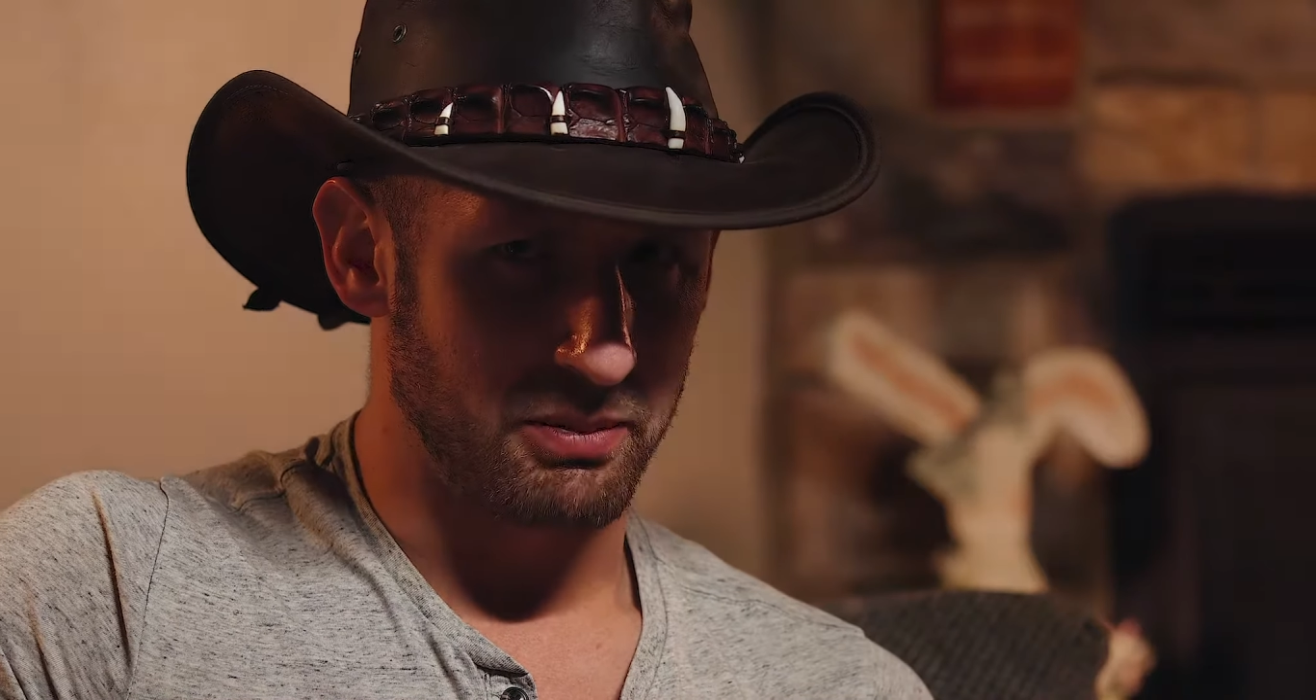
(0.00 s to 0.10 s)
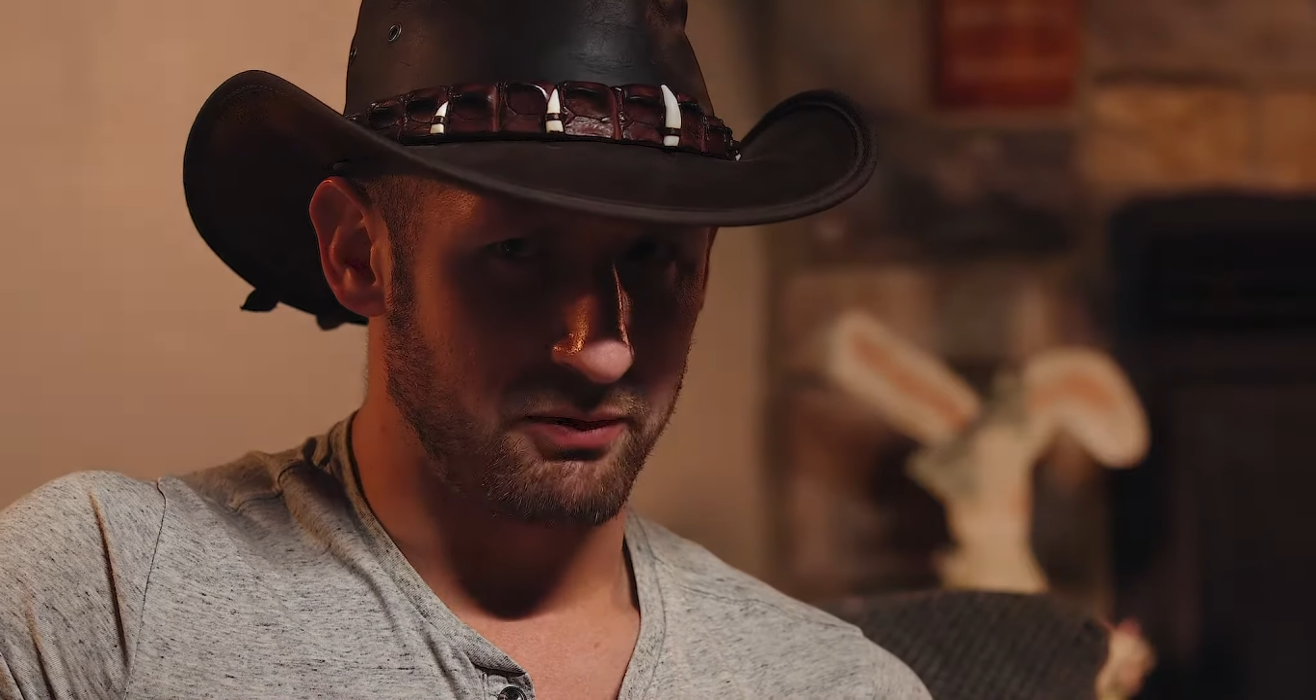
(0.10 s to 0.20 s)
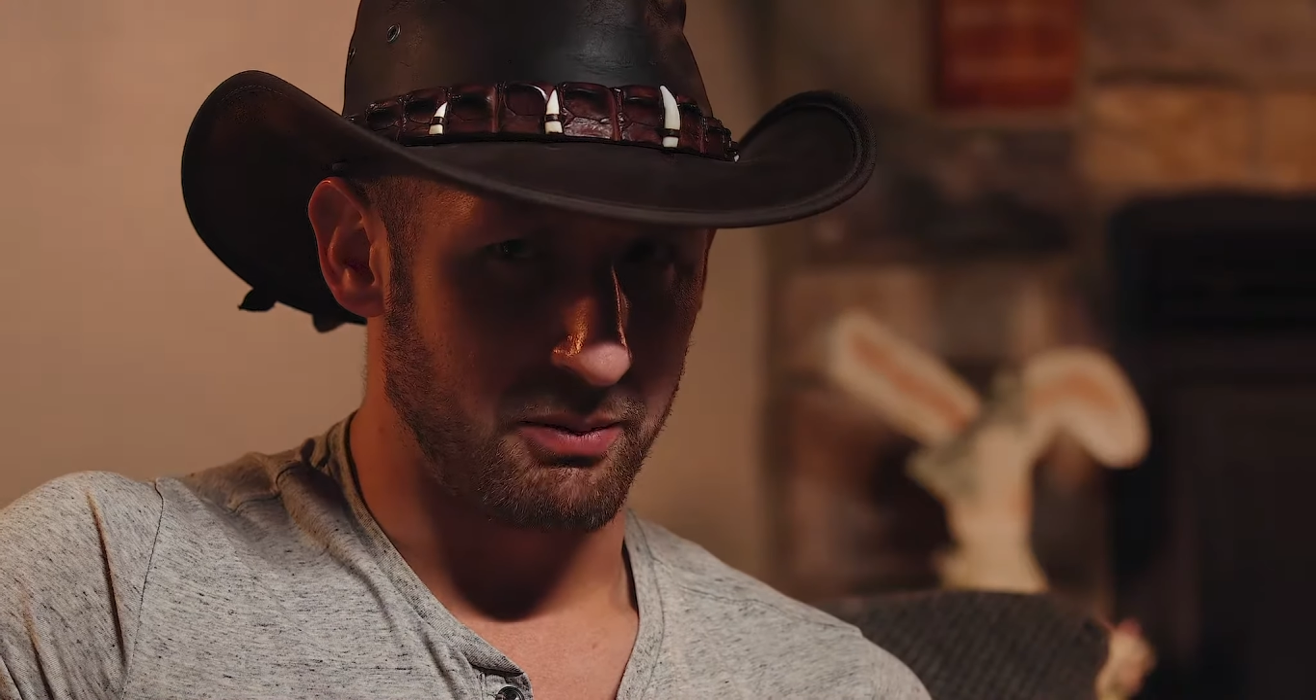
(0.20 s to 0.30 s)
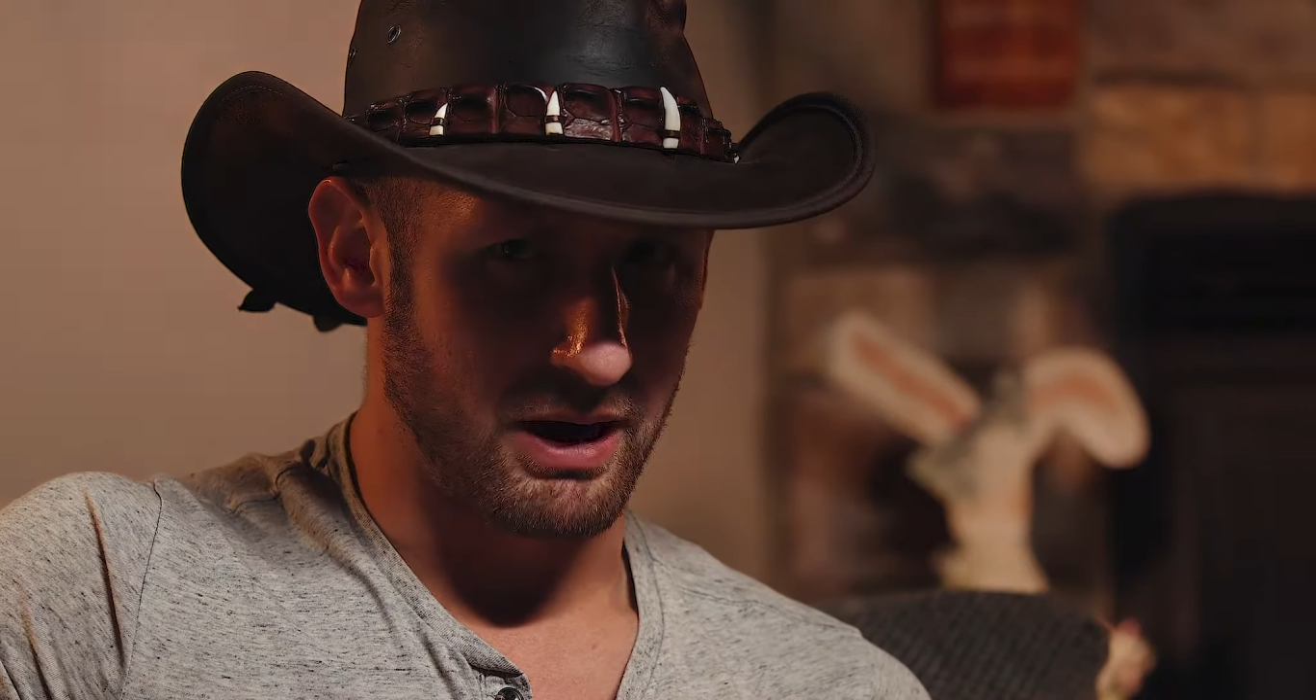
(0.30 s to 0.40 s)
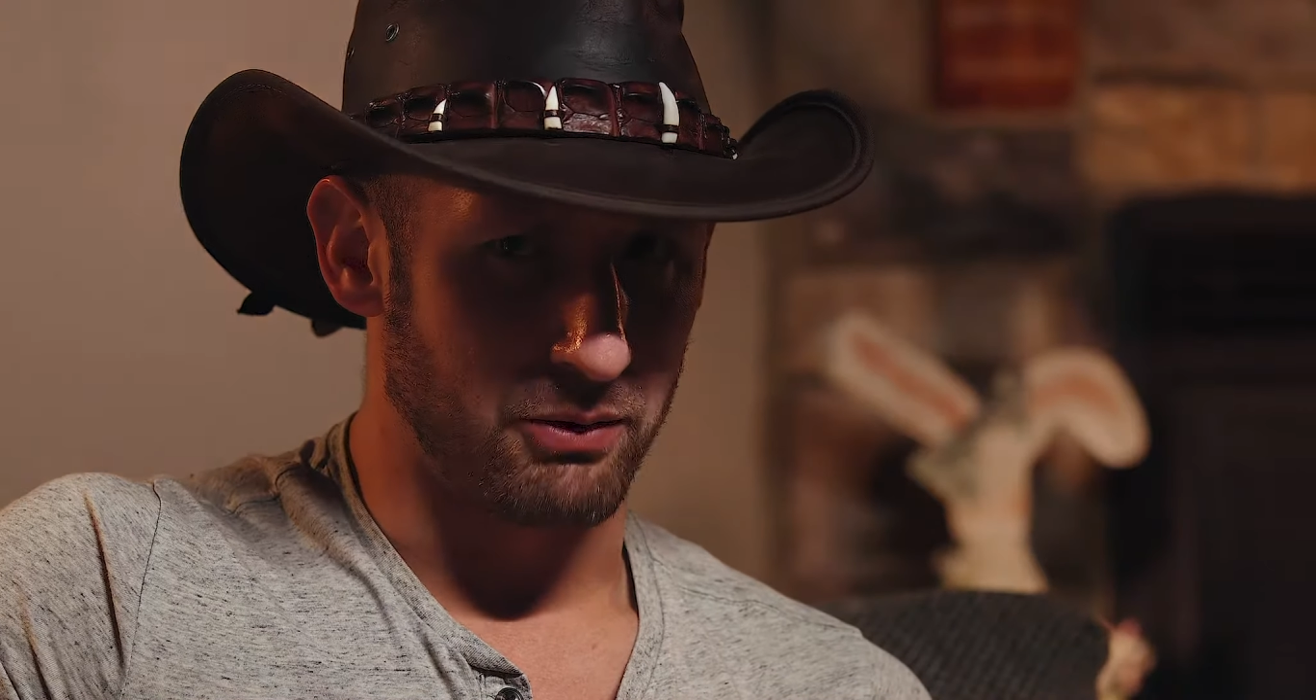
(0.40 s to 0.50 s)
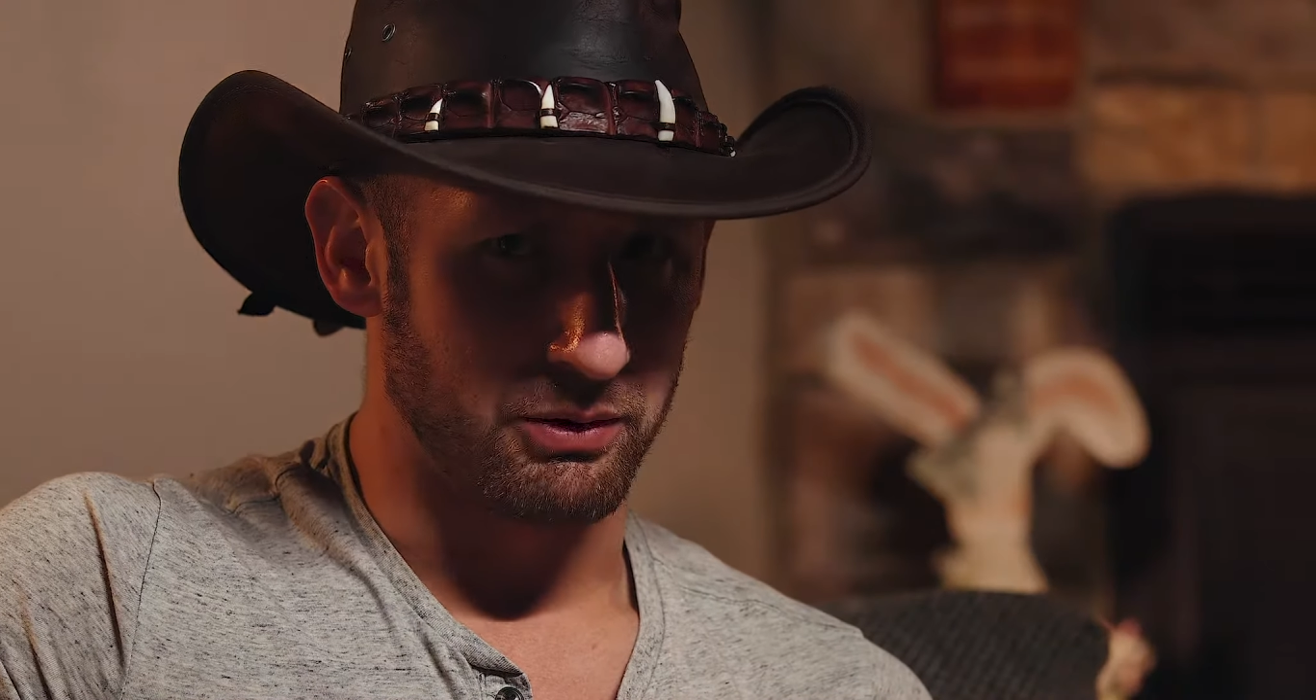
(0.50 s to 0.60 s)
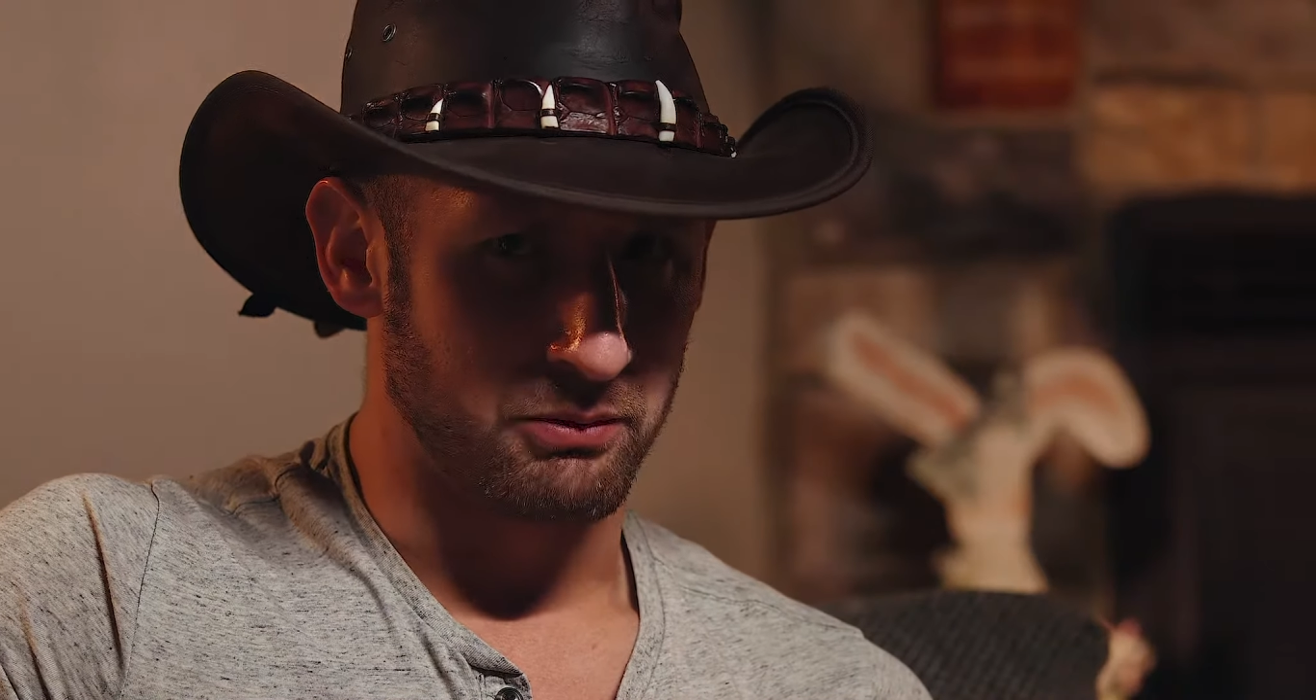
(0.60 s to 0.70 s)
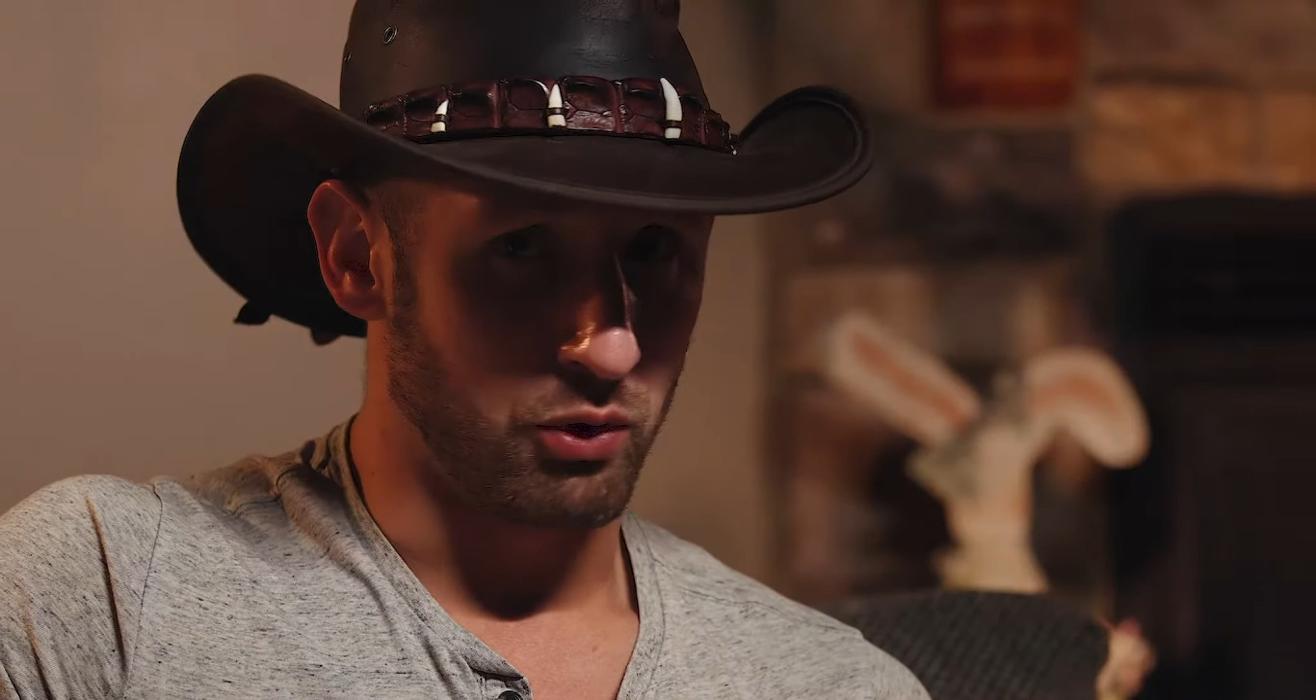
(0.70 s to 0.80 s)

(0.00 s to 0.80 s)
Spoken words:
of a mountain,